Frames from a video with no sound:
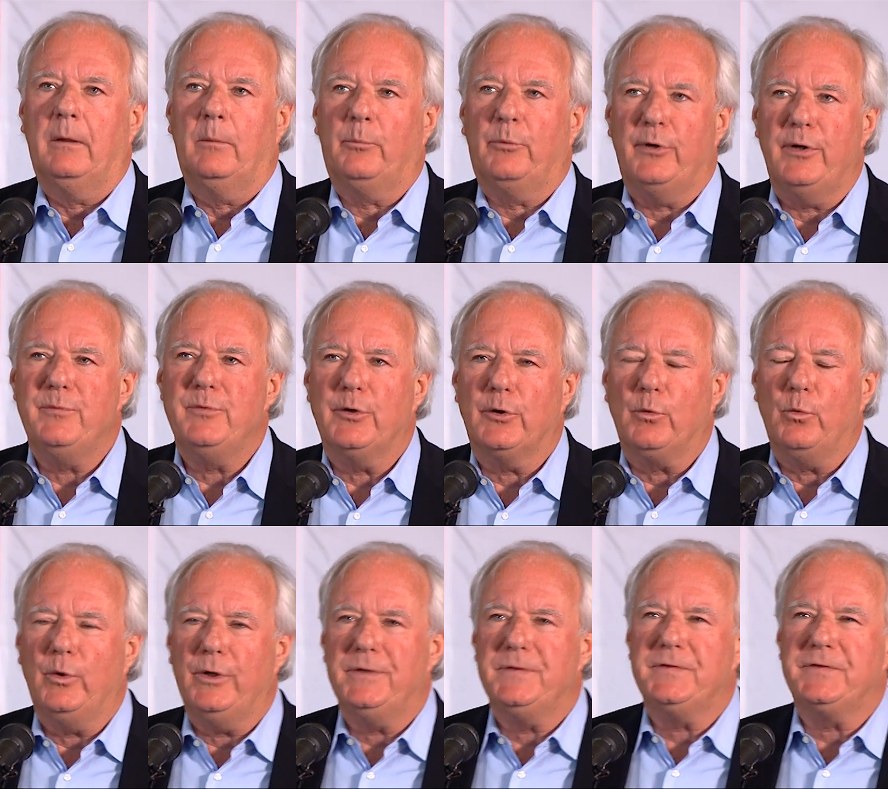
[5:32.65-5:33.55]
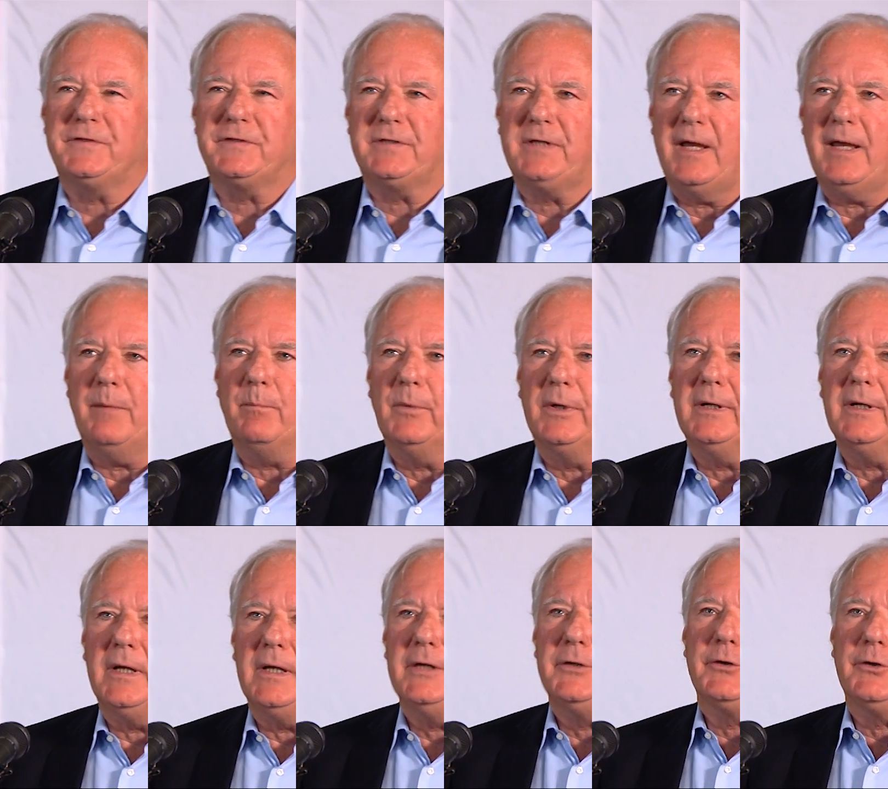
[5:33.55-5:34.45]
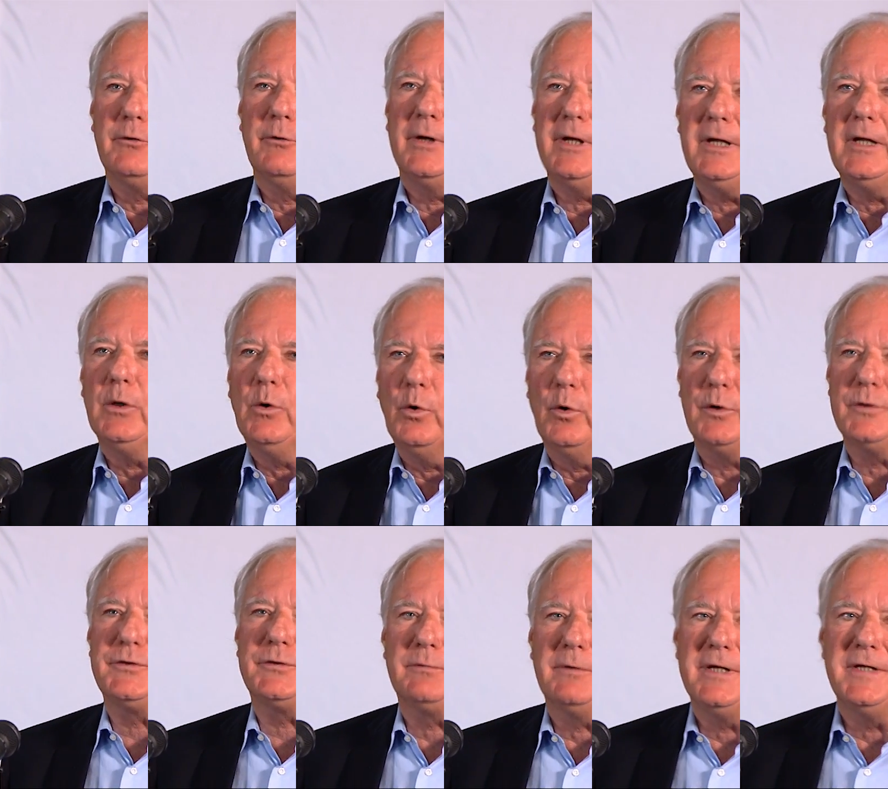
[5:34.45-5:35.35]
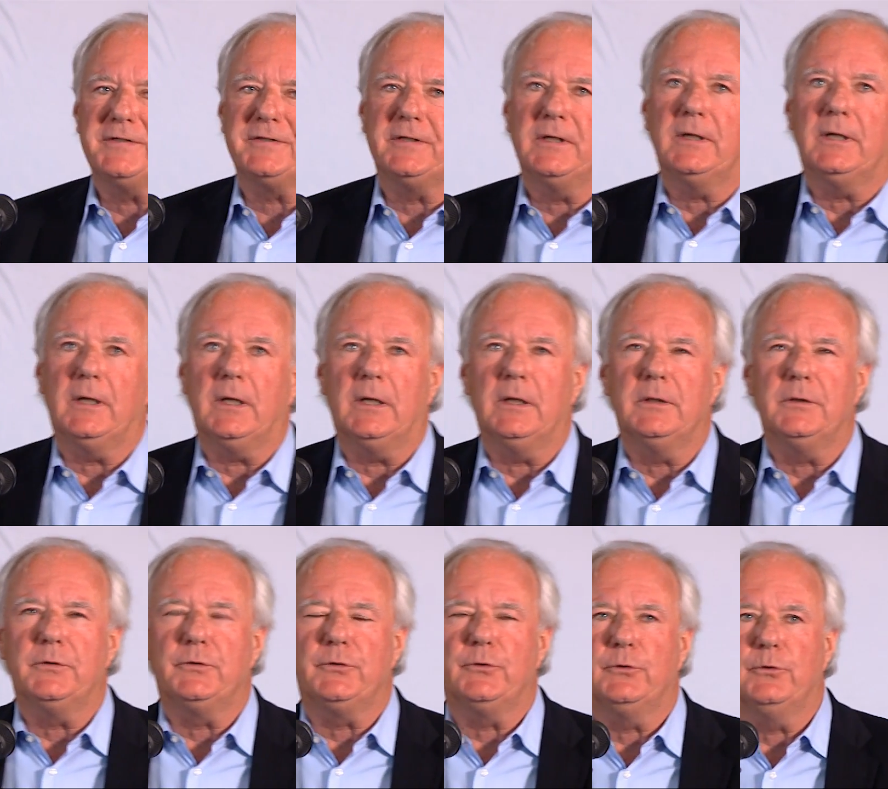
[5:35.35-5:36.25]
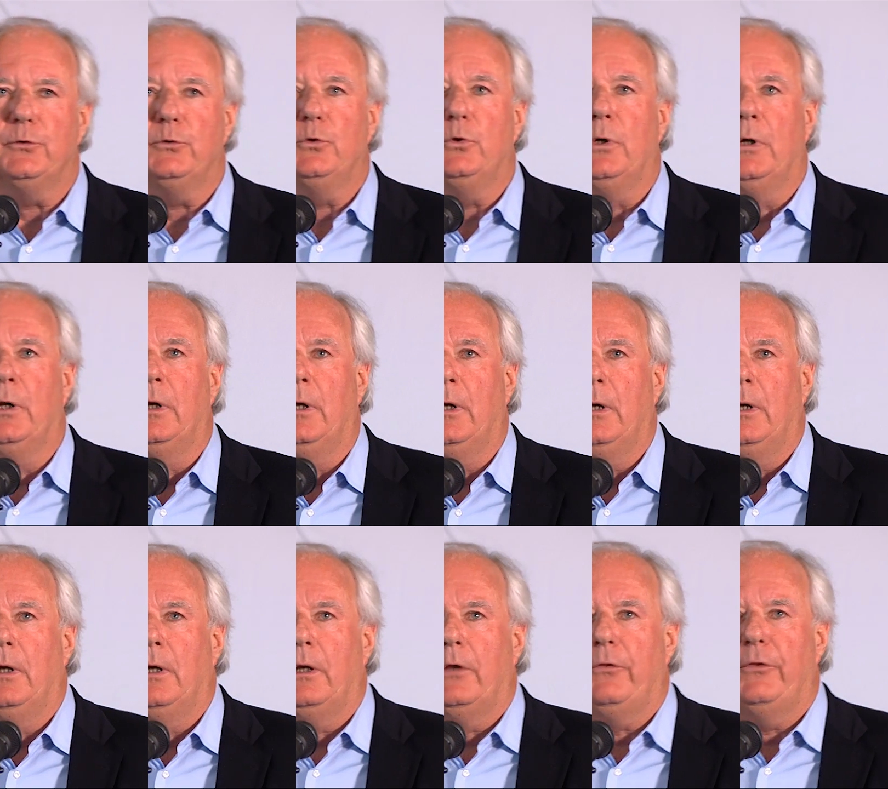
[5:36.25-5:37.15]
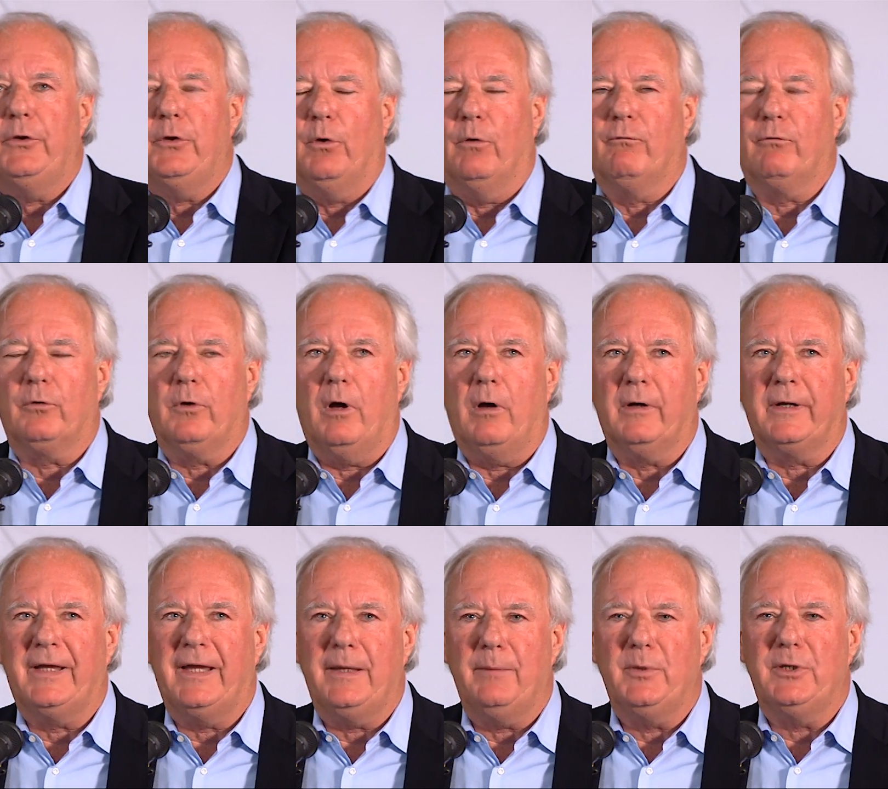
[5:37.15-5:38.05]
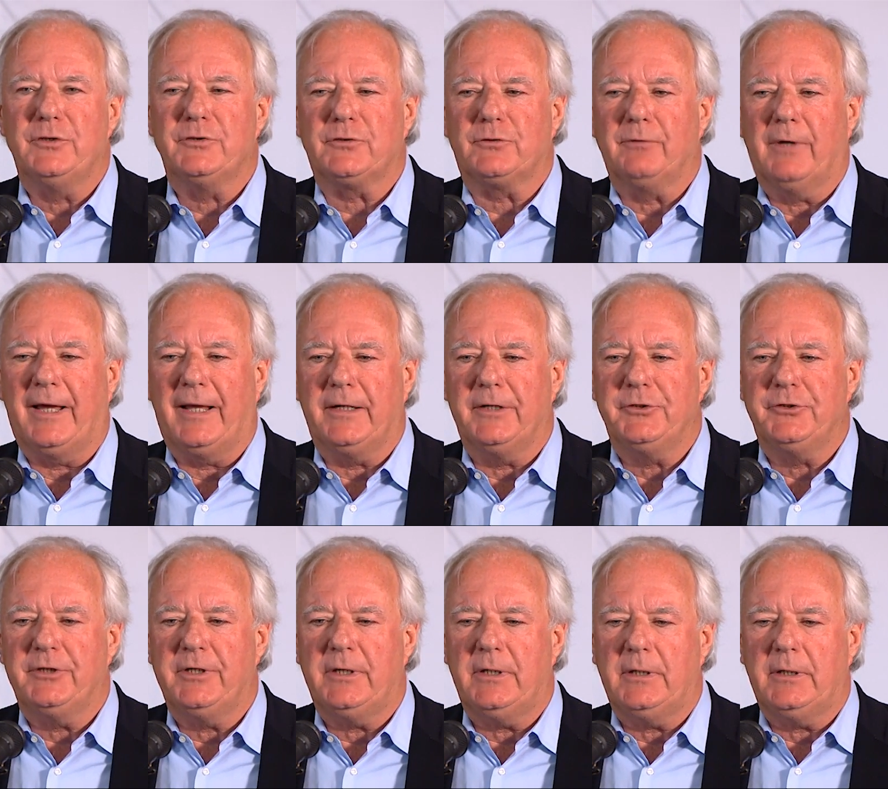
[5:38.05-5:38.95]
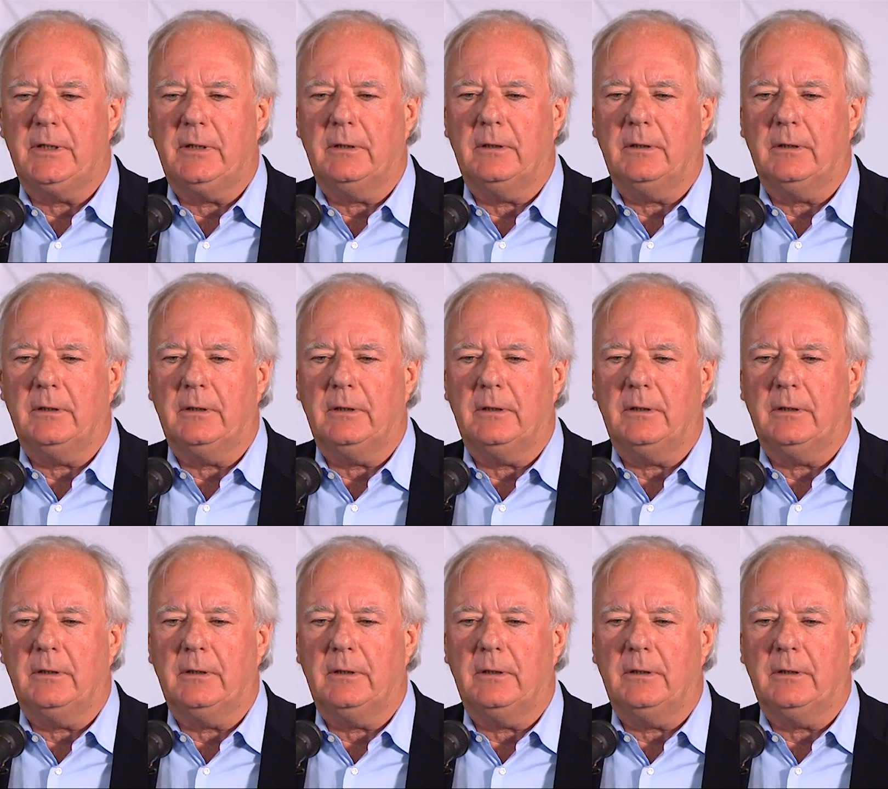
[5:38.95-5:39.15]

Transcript: Premier Wynne's statement integrating horse racing into the overall gaming strategy,